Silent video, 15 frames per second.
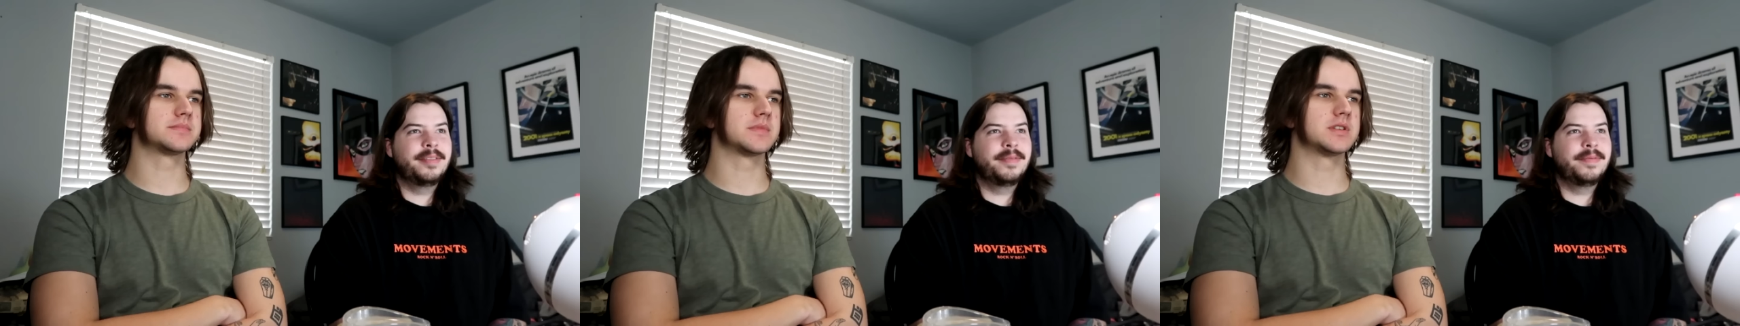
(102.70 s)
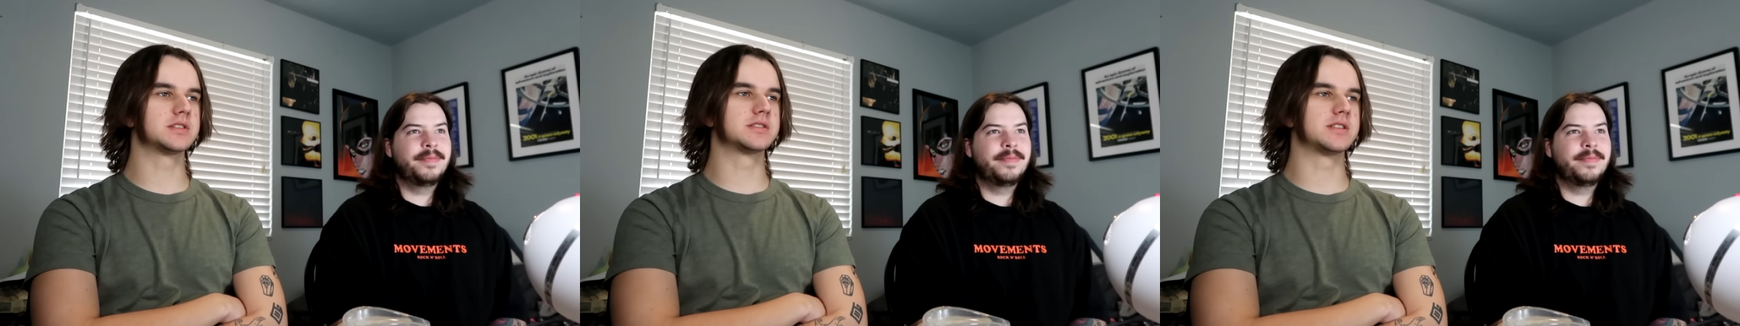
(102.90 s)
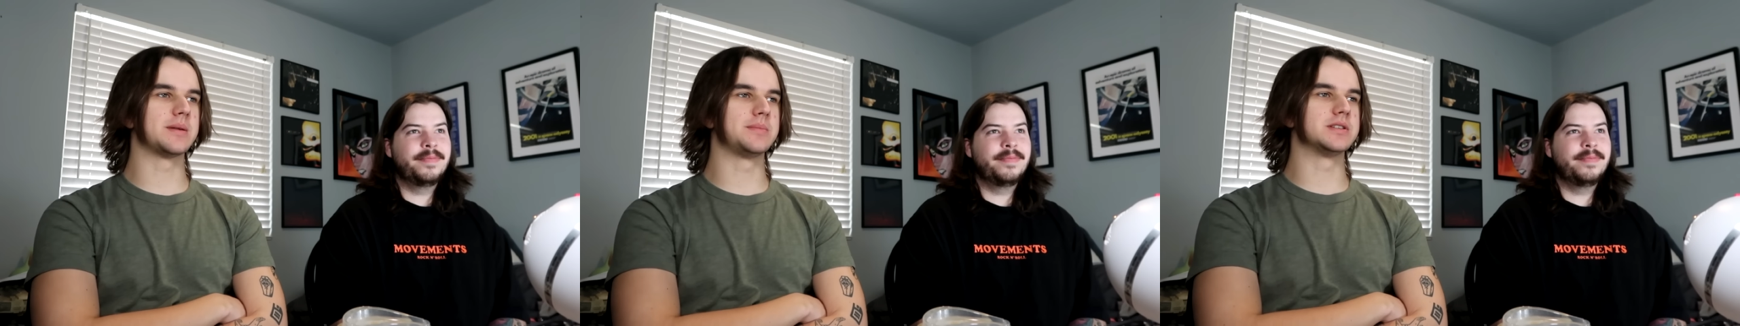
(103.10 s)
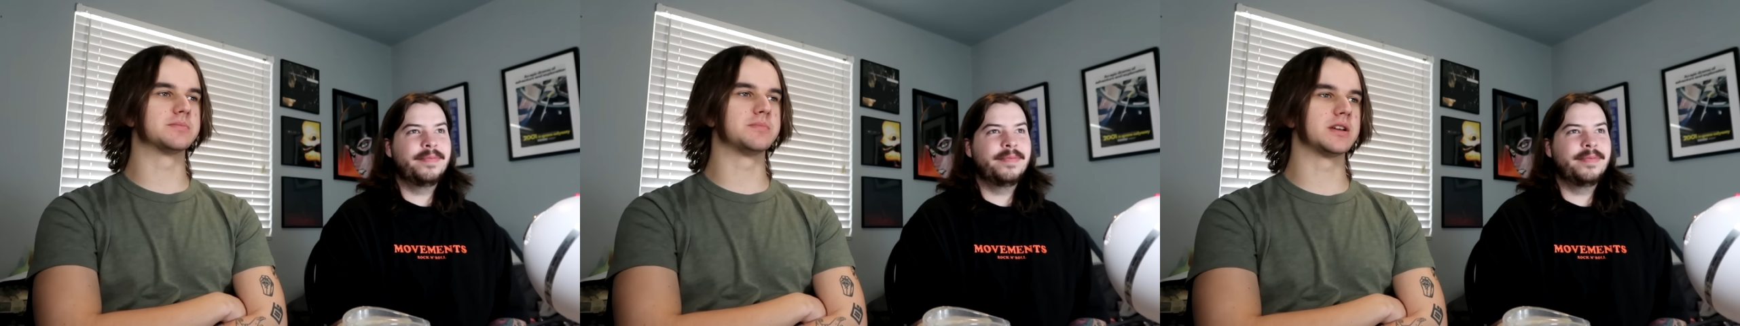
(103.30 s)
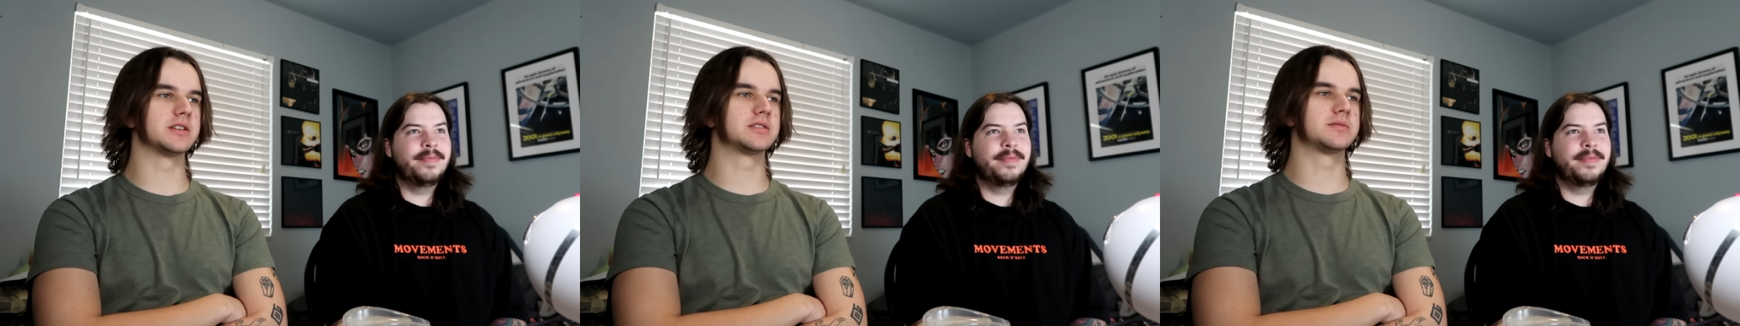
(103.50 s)
Speaker 1: This is Debby's
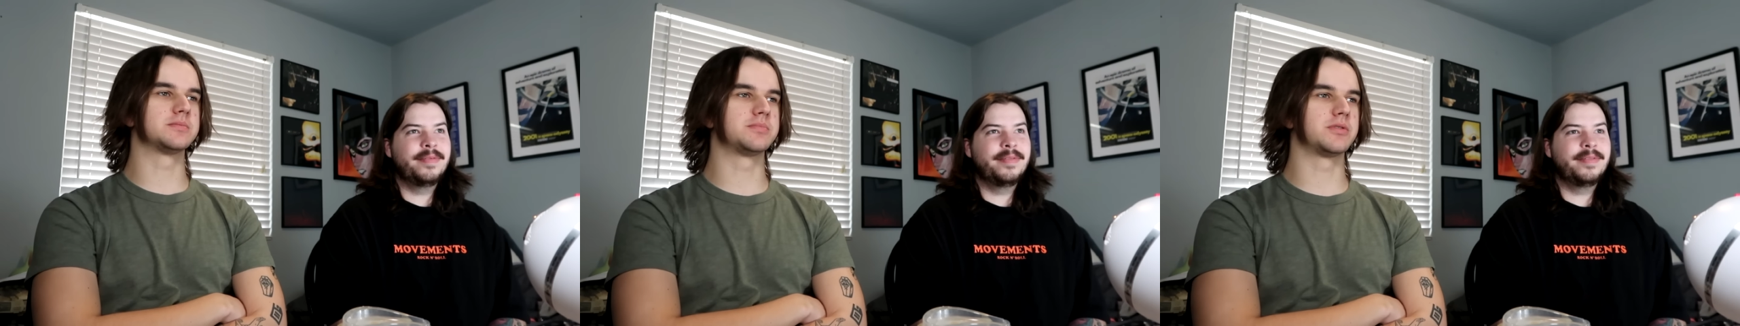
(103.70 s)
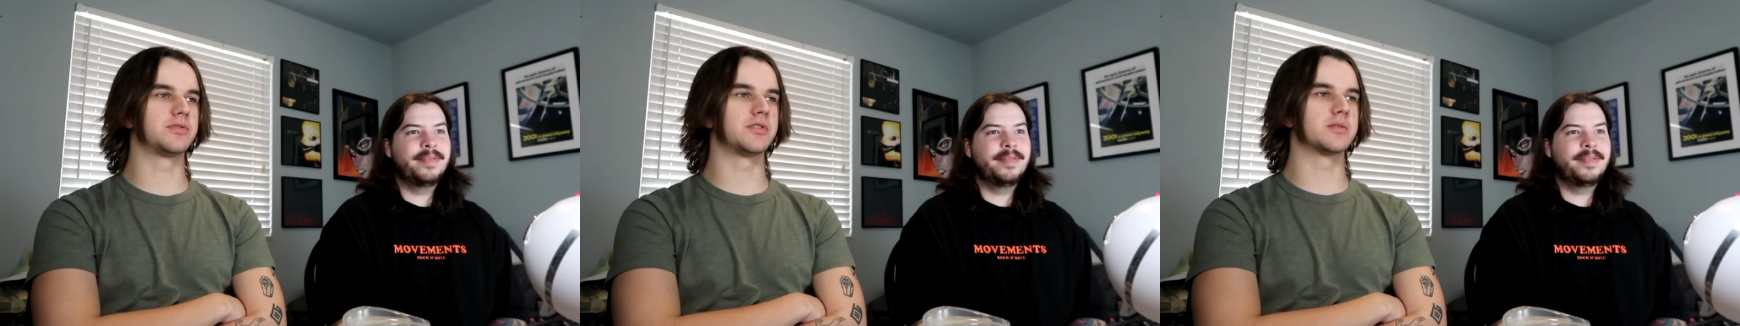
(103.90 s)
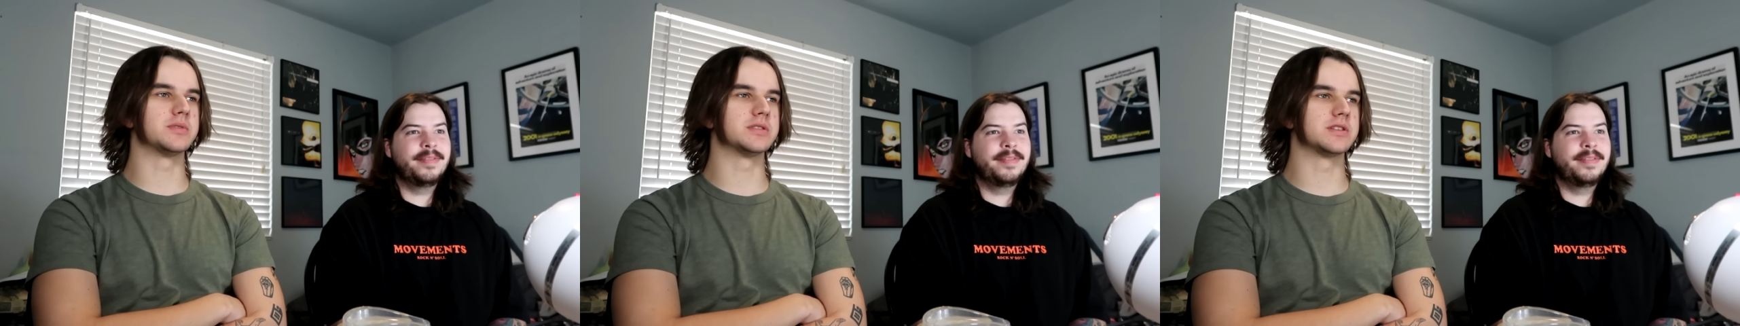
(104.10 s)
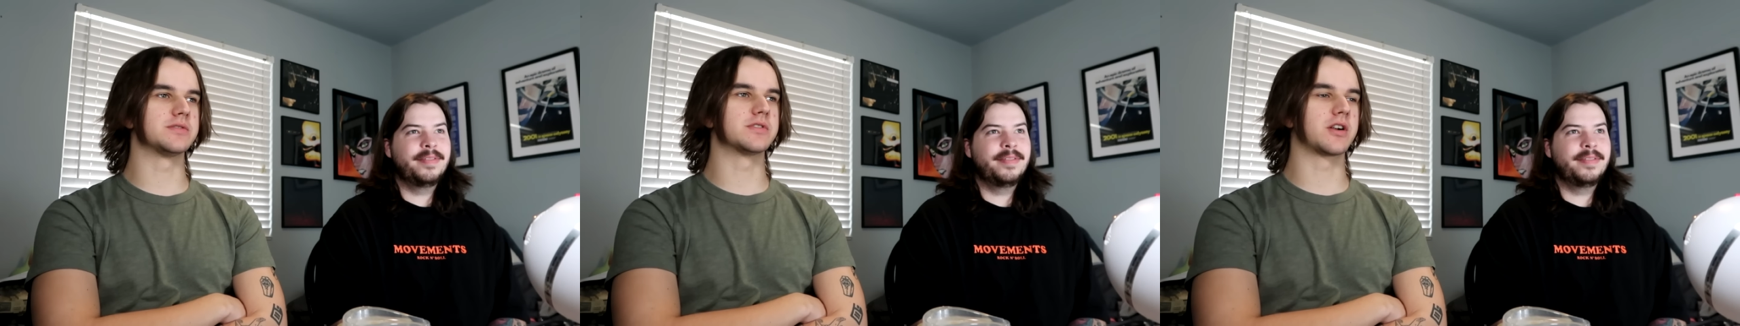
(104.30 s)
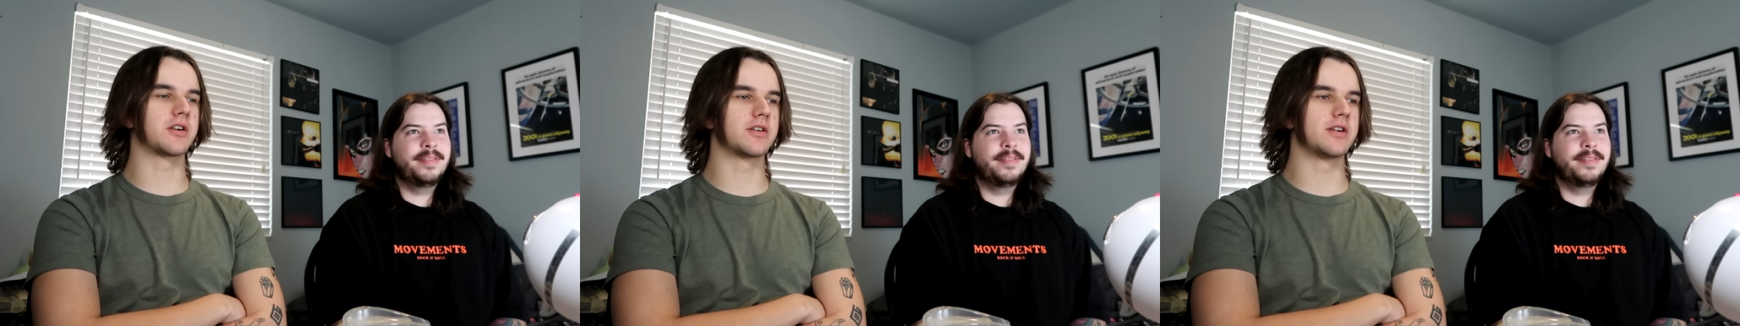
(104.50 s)
best performance of
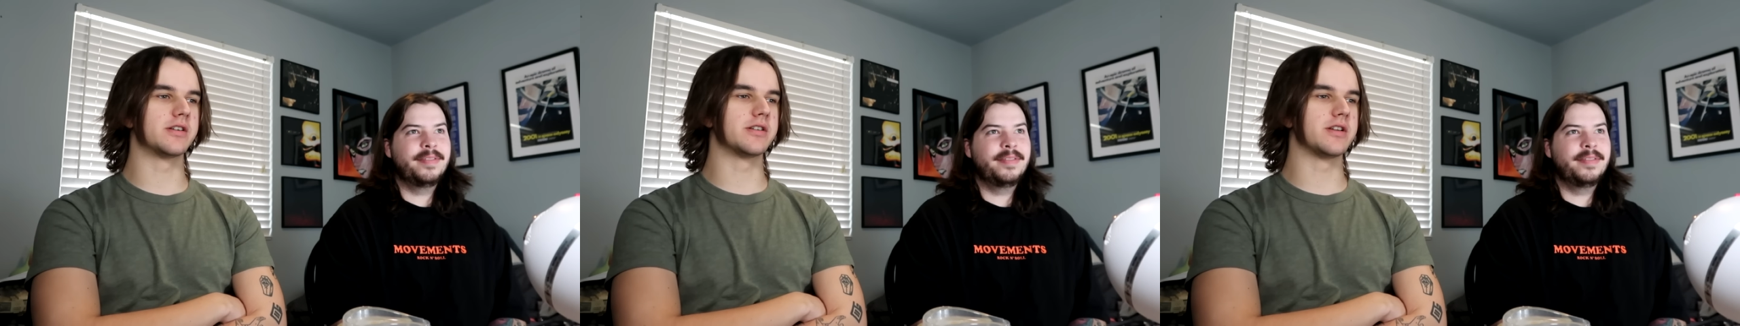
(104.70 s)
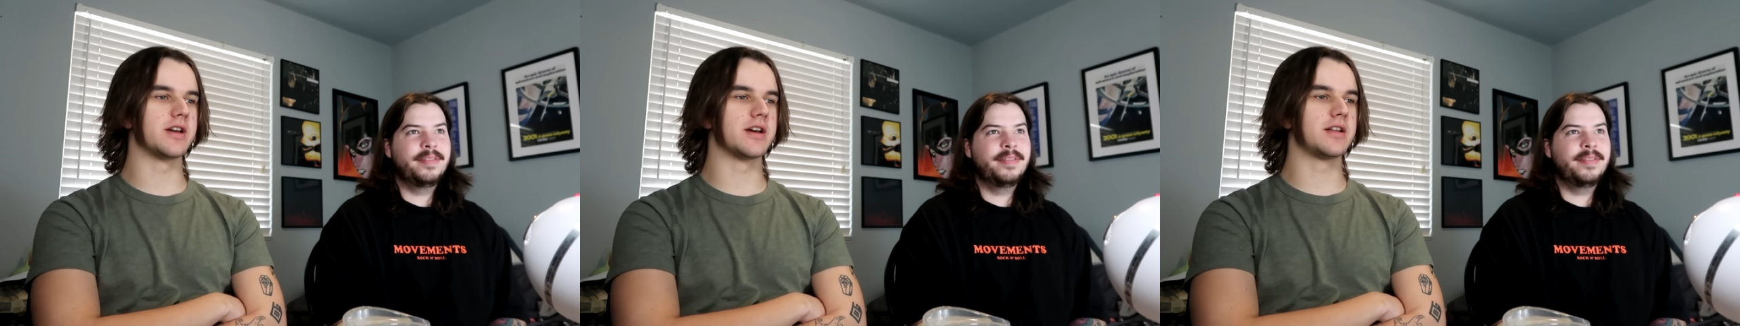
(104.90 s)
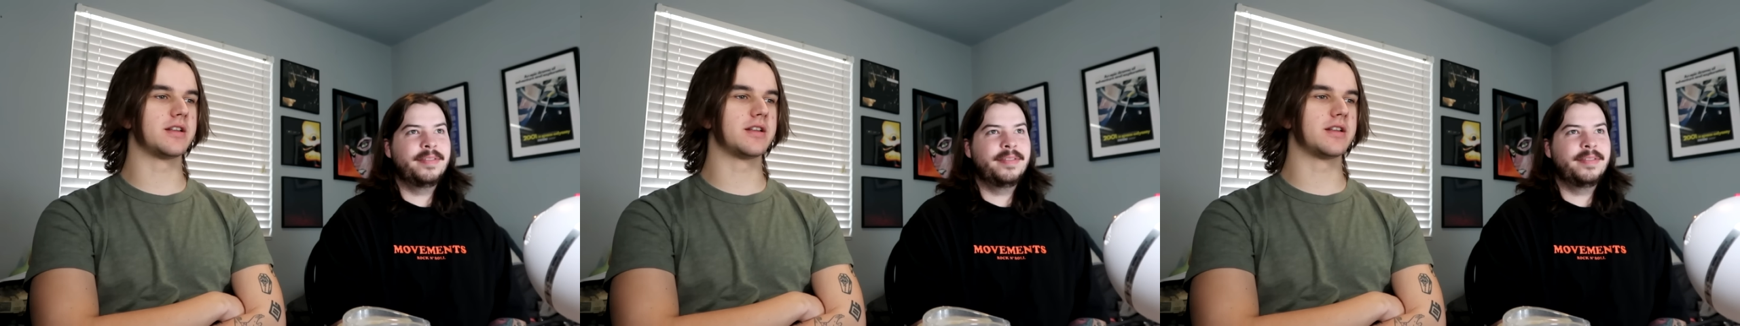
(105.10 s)
her career yet.